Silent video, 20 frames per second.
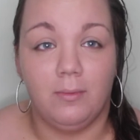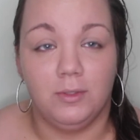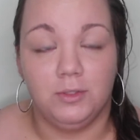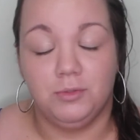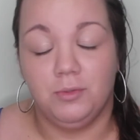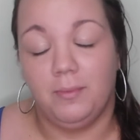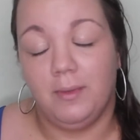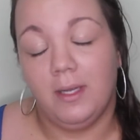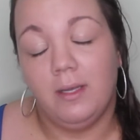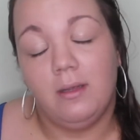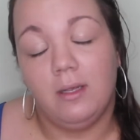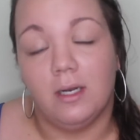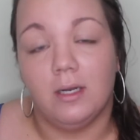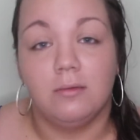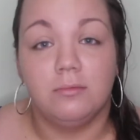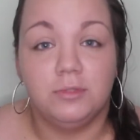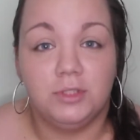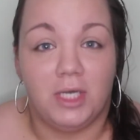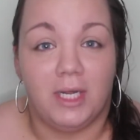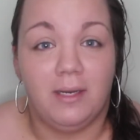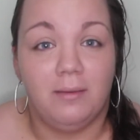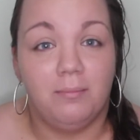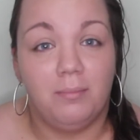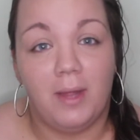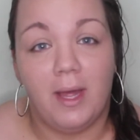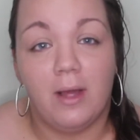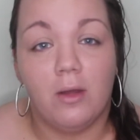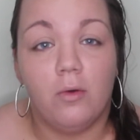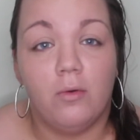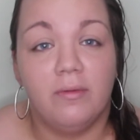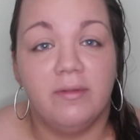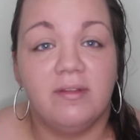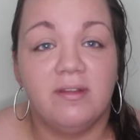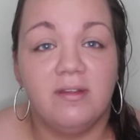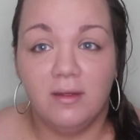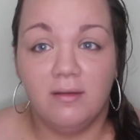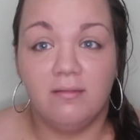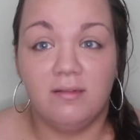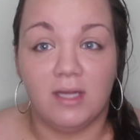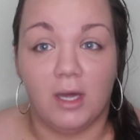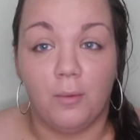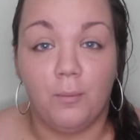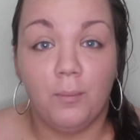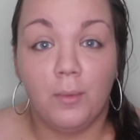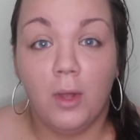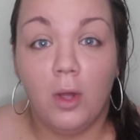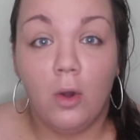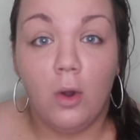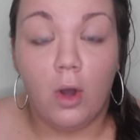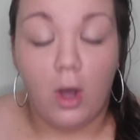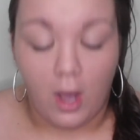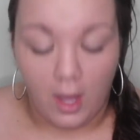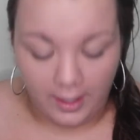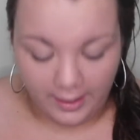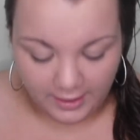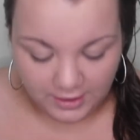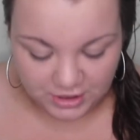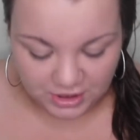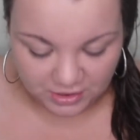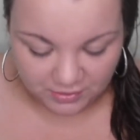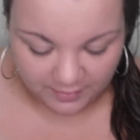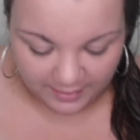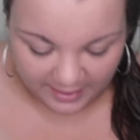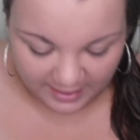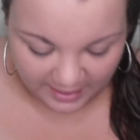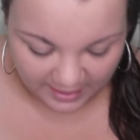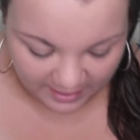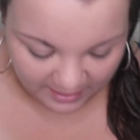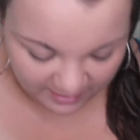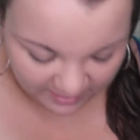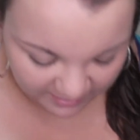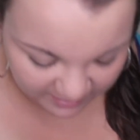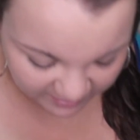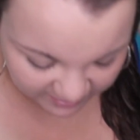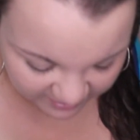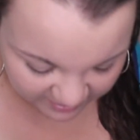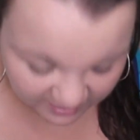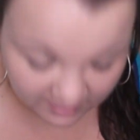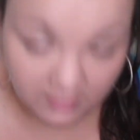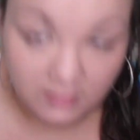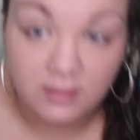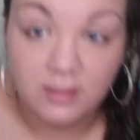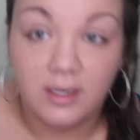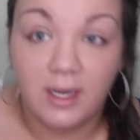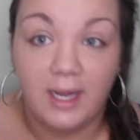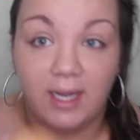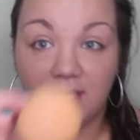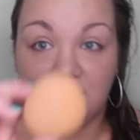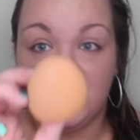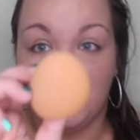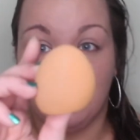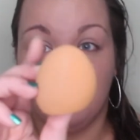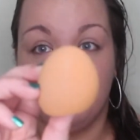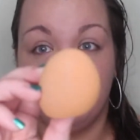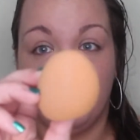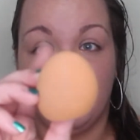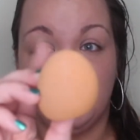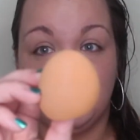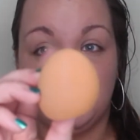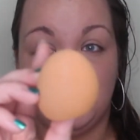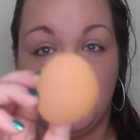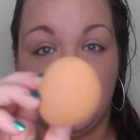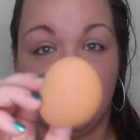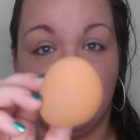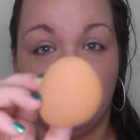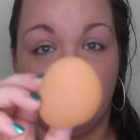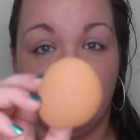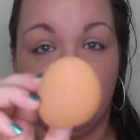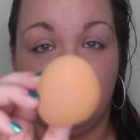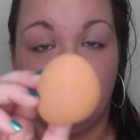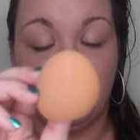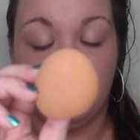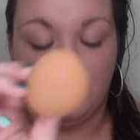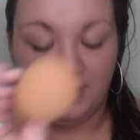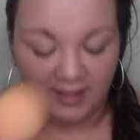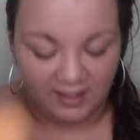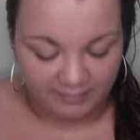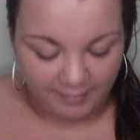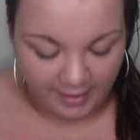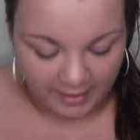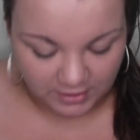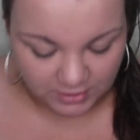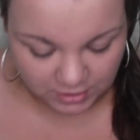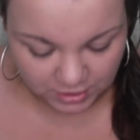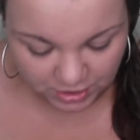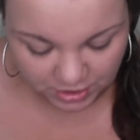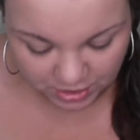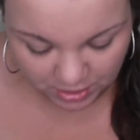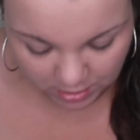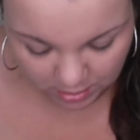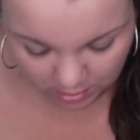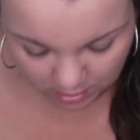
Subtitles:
which would be, you know, giant black holes. So all I do is I take my damp beauty sponge.